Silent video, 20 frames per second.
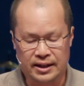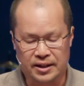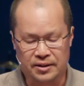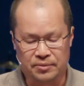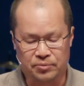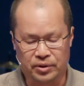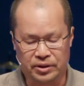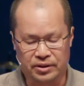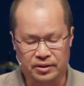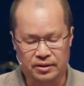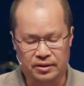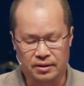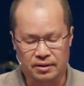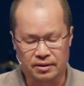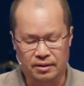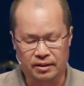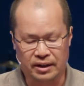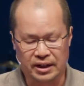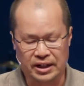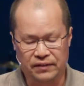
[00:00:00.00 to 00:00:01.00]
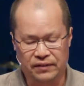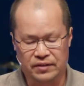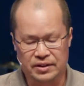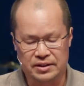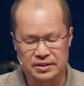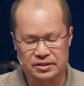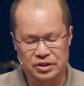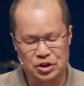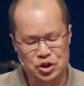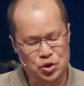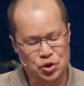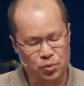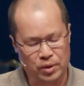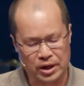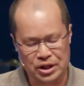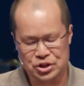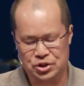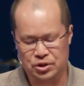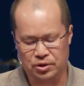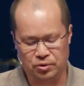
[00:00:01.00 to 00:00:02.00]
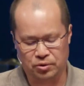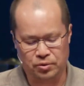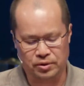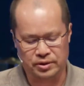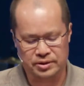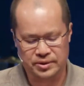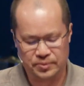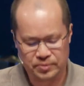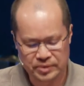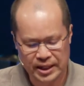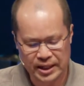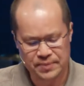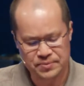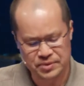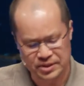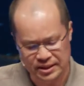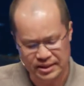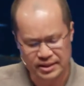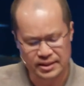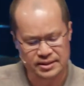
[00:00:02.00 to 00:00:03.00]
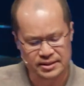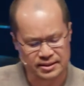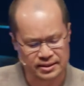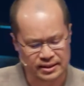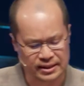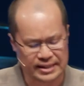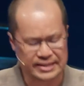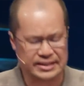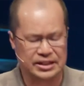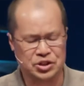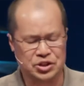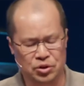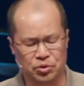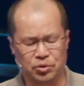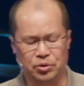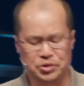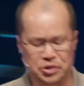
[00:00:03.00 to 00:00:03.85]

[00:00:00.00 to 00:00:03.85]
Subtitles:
with our given situation, Lord, sometimes it is easy to lose